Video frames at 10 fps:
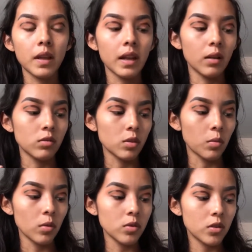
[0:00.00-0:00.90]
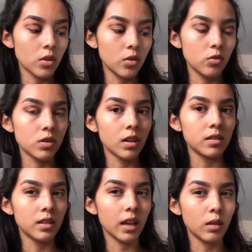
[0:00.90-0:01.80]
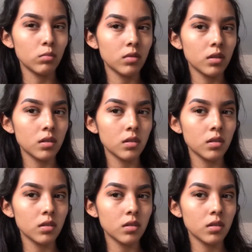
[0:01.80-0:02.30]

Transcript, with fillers: and I was supposed to use Untamed